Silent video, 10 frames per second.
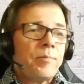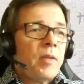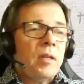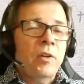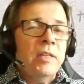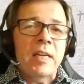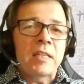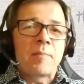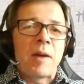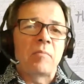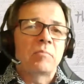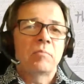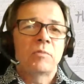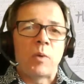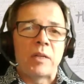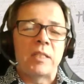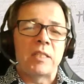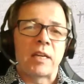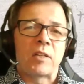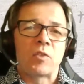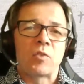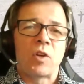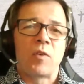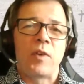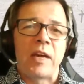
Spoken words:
It only takes about 20 seconds or so for